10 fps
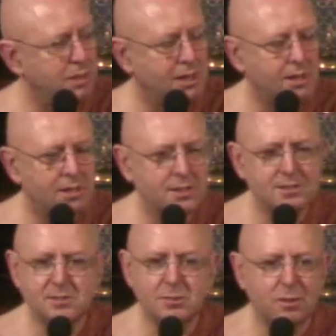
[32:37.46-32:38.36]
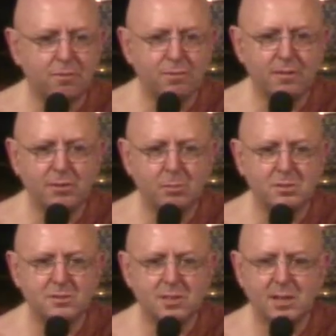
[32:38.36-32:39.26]
at least sort of
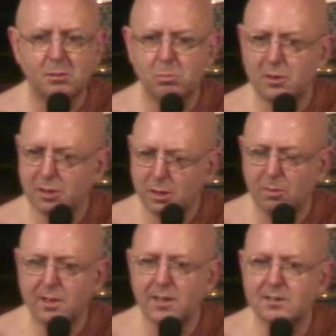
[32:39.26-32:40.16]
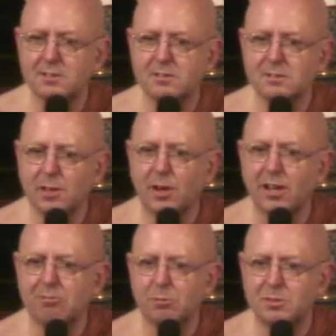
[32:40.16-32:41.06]
50%, but no one gets you know,
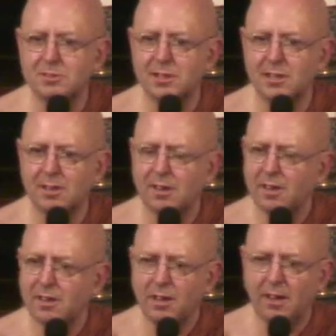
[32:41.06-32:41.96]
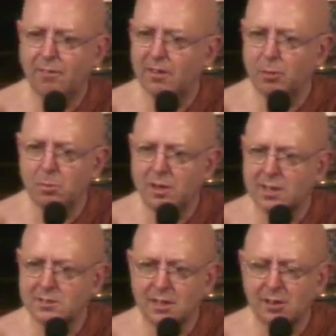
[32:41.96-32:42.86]
100%. If everyone
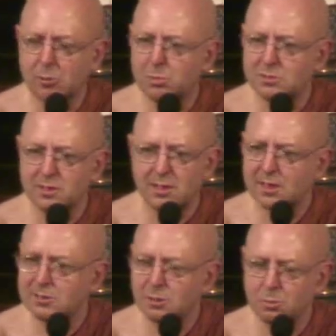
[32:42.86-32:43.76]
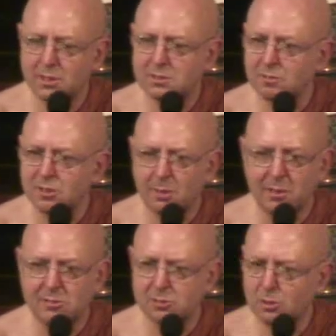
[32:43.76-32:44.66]
gets 100%, that's a waste of time.
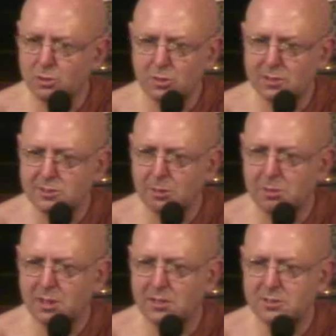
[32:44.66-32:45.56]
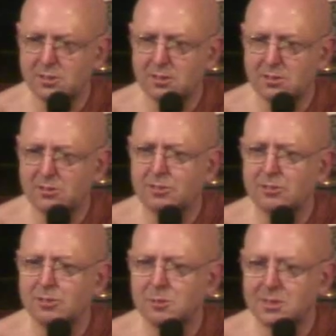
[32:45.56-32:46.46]
That's not a good examination. It's
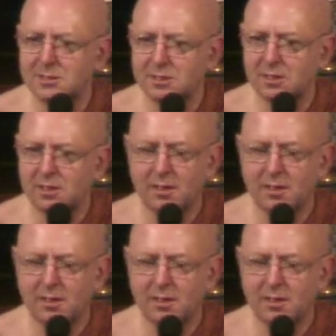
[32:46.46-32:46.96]
just too easy.